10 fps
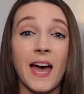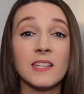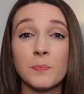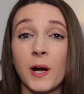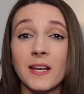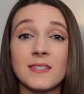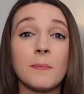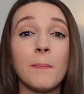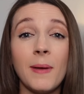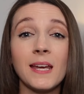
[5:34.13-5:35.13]
has priced
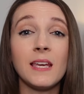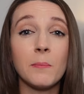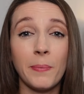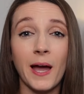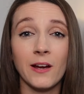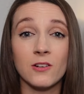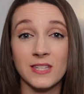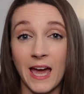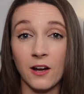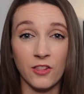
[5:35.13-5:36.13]
many buyers
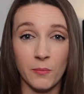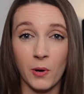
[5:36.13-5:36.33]
out of the